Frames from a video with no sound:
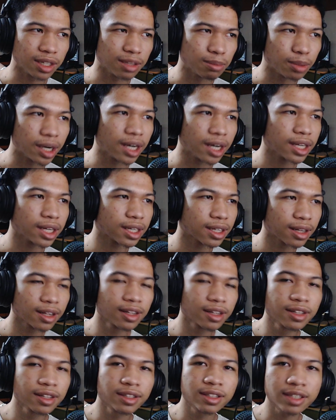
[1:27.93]
But
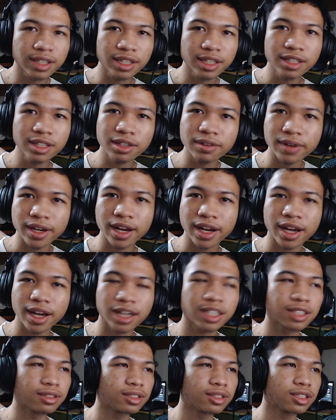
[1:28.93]
either way, I
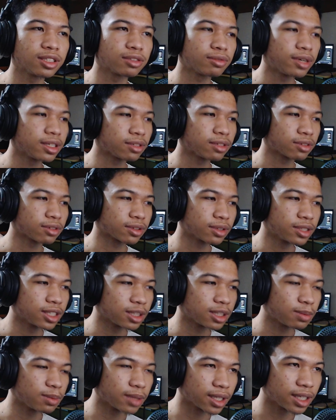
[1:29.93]
actually just want to record this
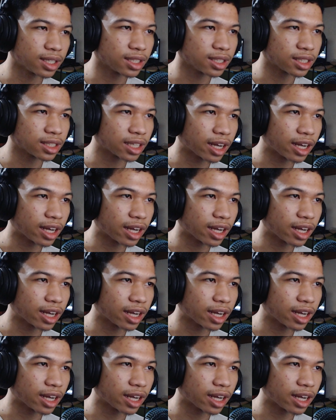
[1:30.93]
because I